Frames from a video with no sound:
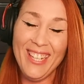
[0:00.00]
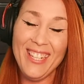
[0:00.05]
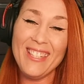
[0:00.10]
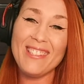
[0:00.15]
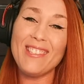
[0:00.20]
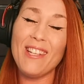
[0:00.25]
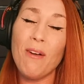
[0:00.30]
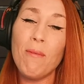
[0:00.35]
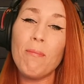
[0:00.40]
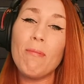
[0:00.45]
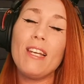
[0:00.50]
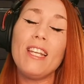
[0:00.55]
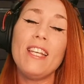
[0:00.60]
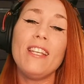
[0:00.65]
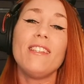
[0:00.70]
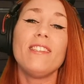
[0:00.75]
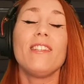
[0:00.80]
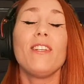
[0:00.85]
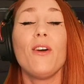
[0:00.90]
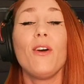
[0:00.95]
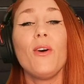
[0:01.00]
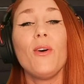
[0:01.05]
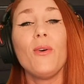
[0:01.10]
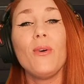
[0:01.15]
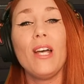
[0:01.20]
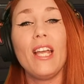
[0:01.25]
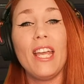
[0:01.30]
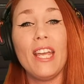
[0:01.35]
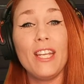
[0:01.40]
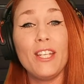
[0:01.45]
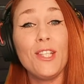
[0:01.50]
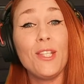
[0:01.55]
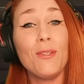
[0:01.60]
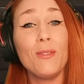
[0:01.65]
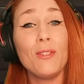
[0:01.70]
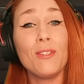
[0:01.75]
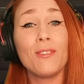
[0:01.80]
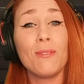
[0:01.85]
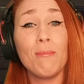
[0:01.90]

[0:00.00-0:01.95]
So please go and use